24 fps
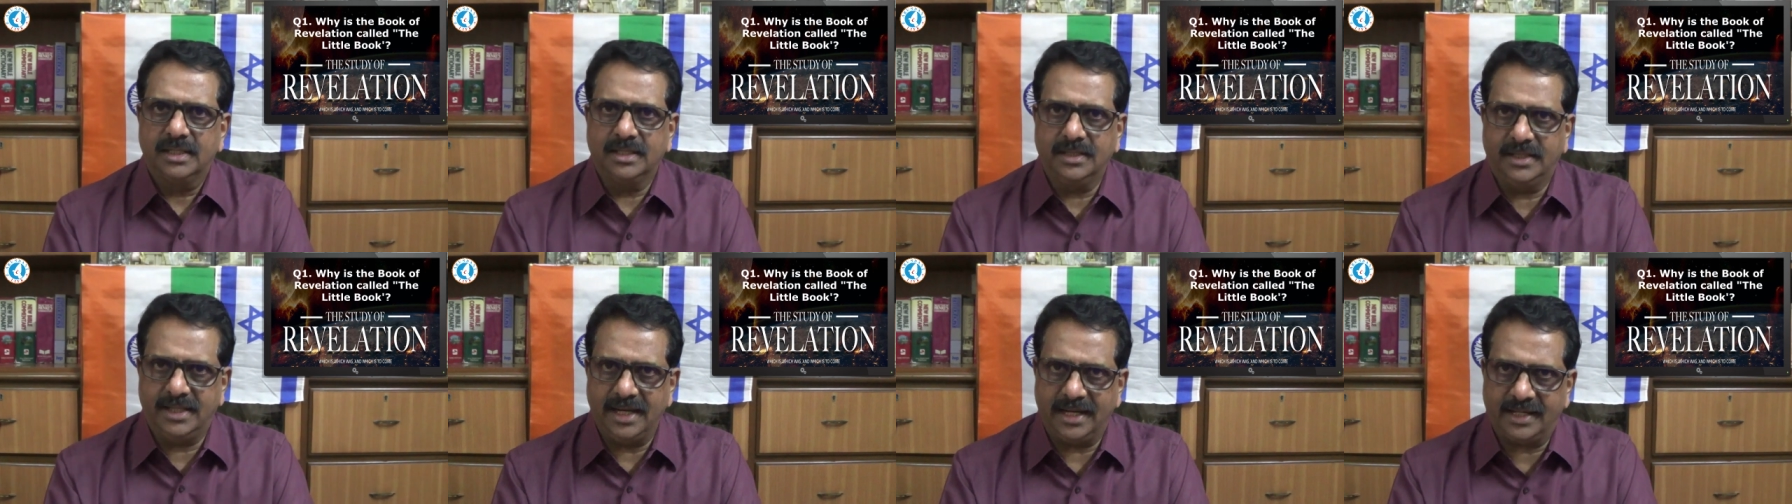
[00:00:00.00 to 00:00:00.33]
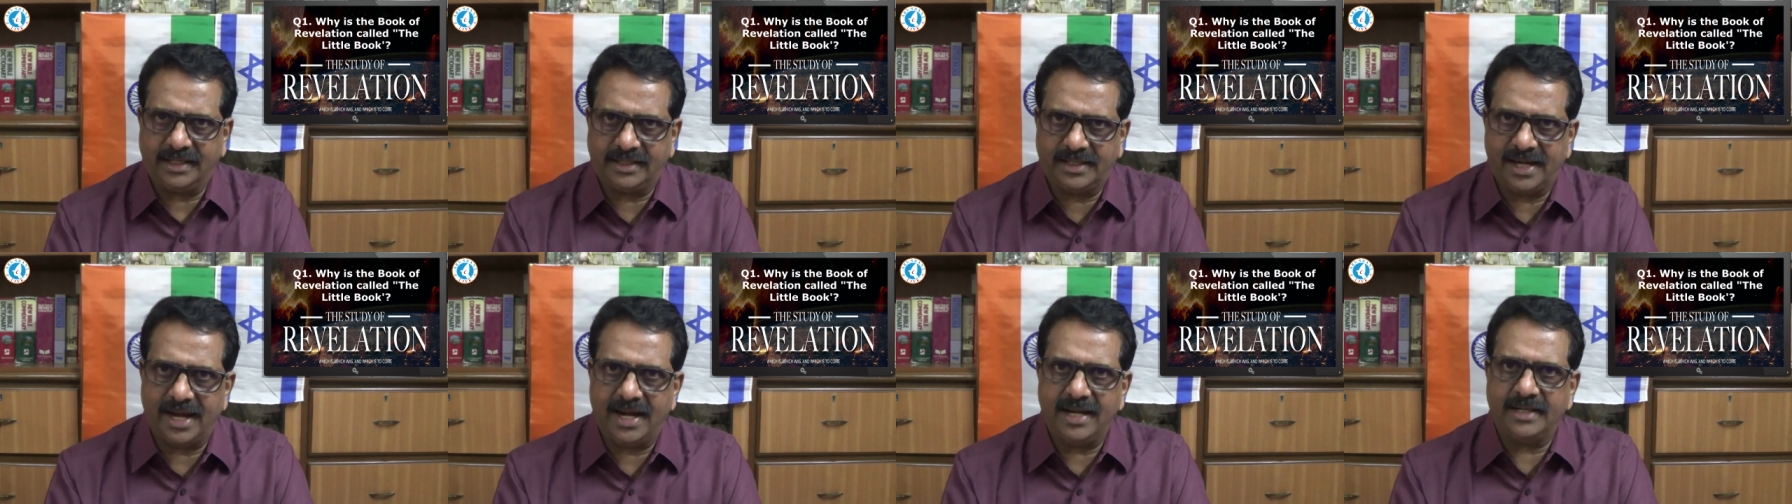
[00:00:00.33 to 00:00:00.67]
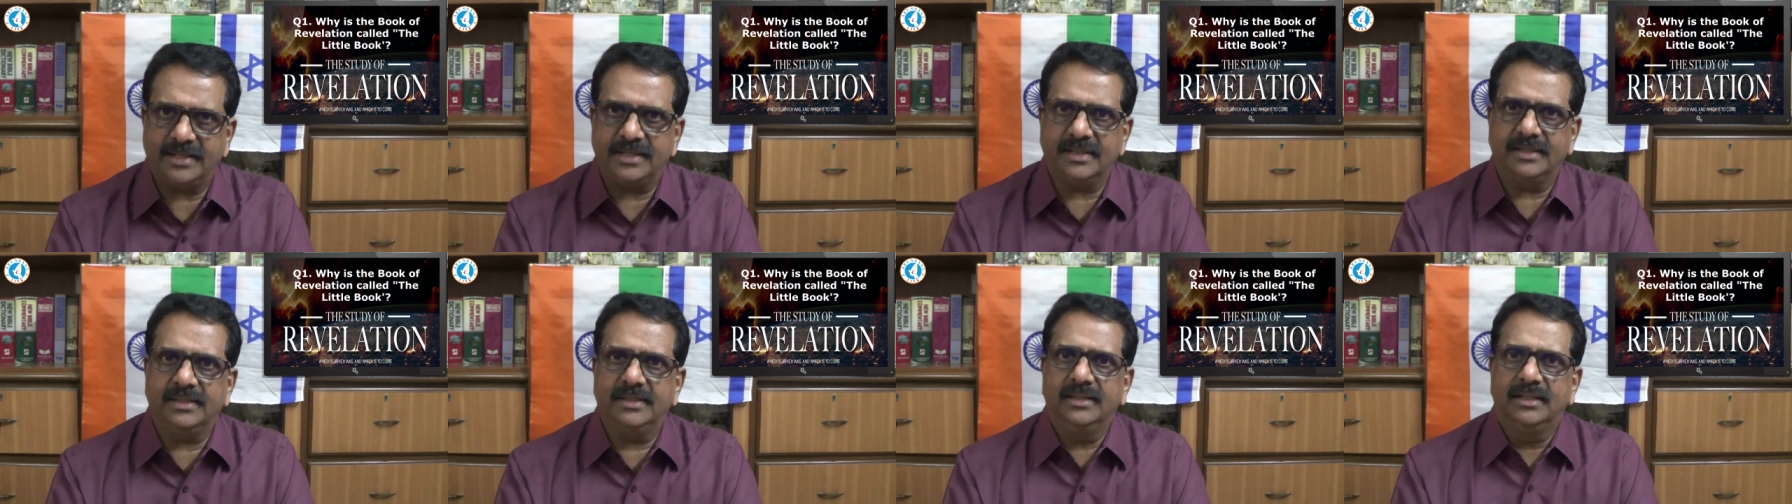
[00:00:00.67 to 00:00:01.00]

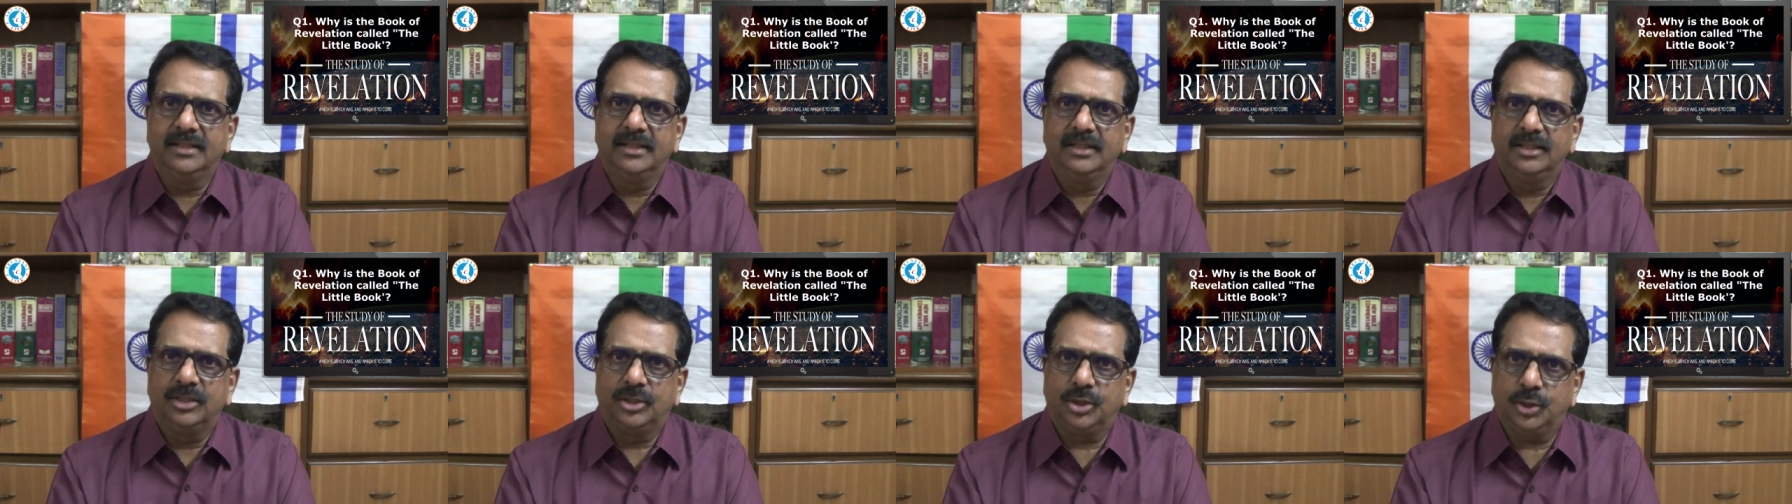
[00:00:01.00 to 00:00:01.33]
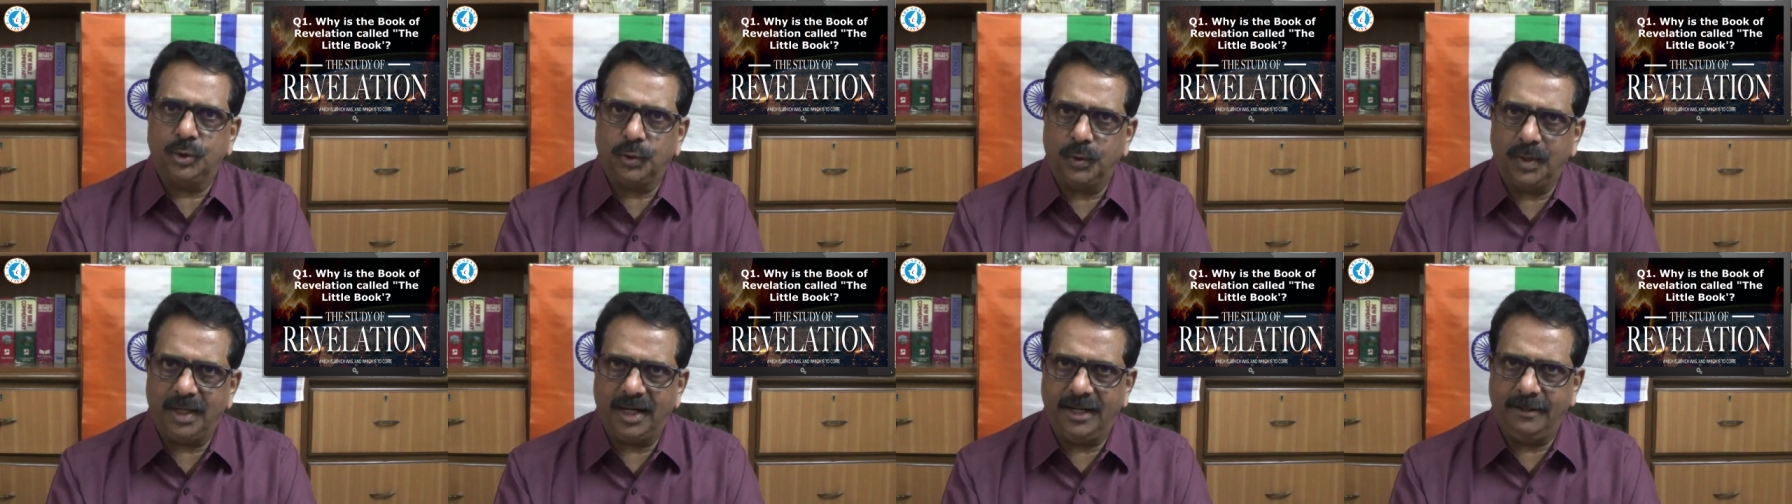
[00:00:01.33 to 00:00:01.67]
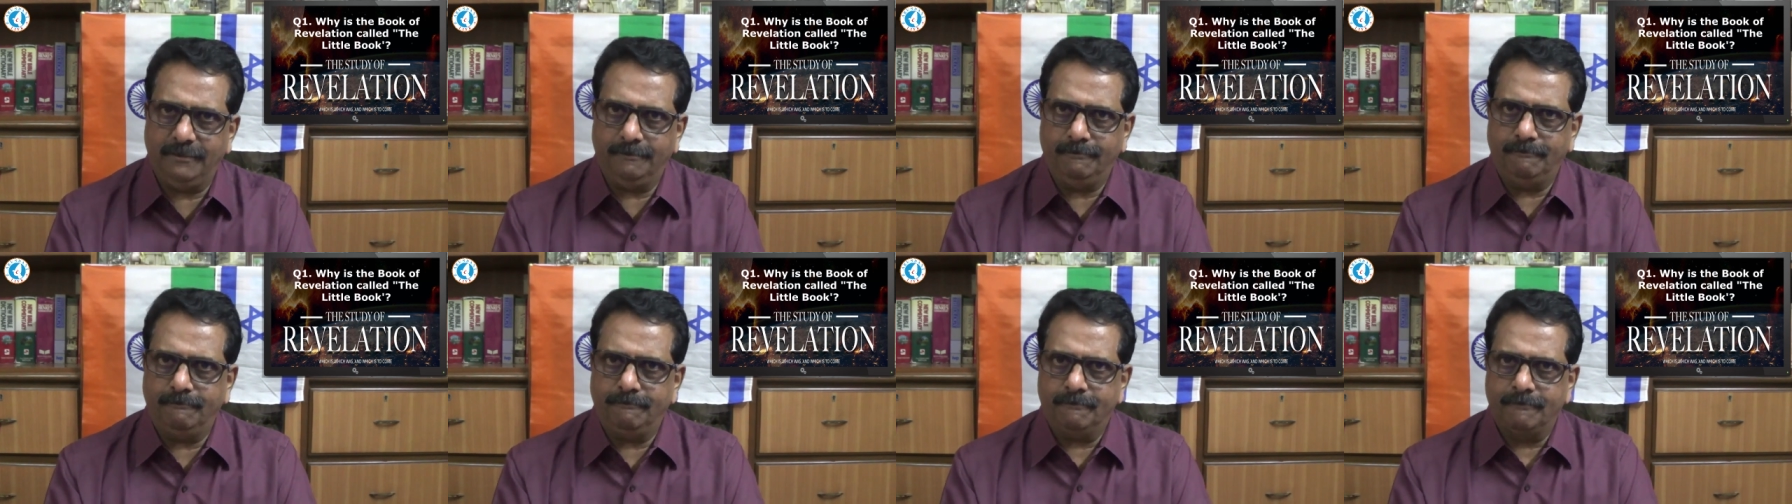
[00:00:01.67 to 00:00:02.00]
dictated to him.